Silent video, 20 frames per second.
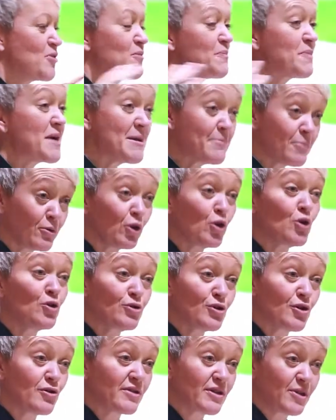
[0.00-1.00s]
the people who
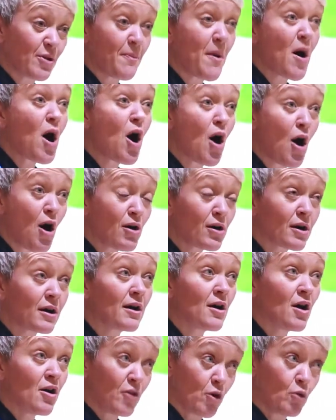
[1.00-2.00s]
used the park
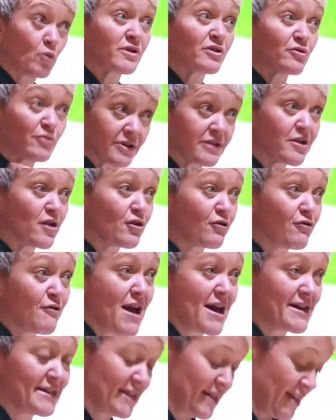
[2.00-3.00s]
that was also
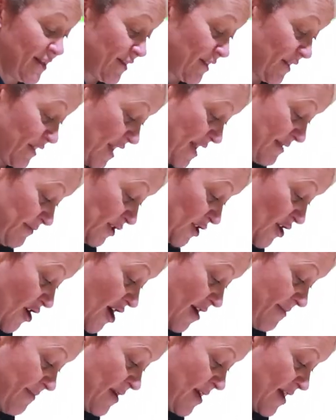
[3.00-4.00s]
created at the same
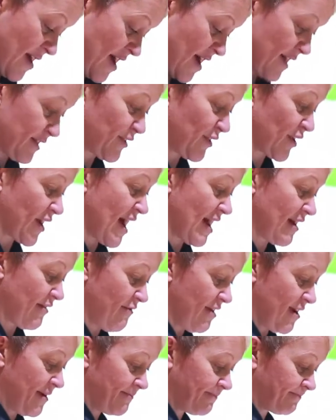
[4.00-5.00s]
time as the
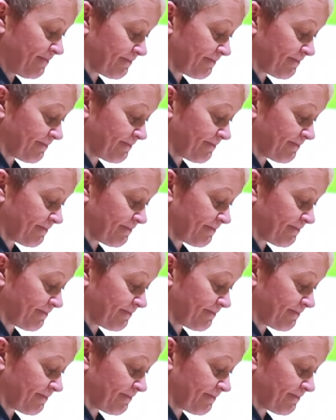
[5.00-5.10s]
gallery.